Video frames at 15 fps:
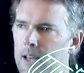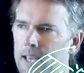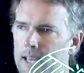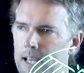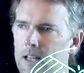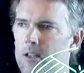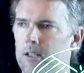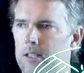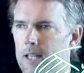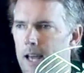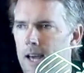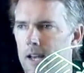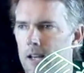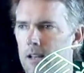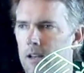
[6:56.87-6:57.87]
he looked
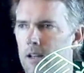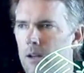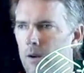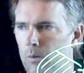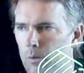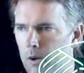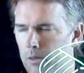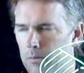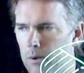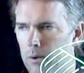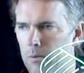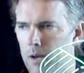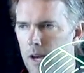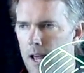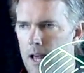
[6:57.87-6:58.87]
at it with me
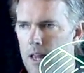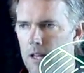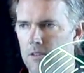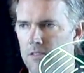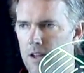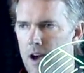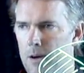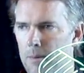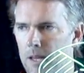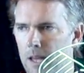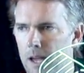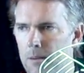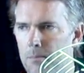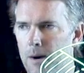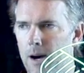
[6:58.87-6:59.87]
when Halley's Comet
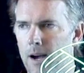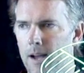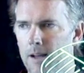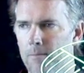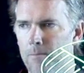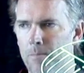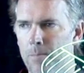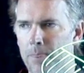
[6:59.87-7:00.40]
came by,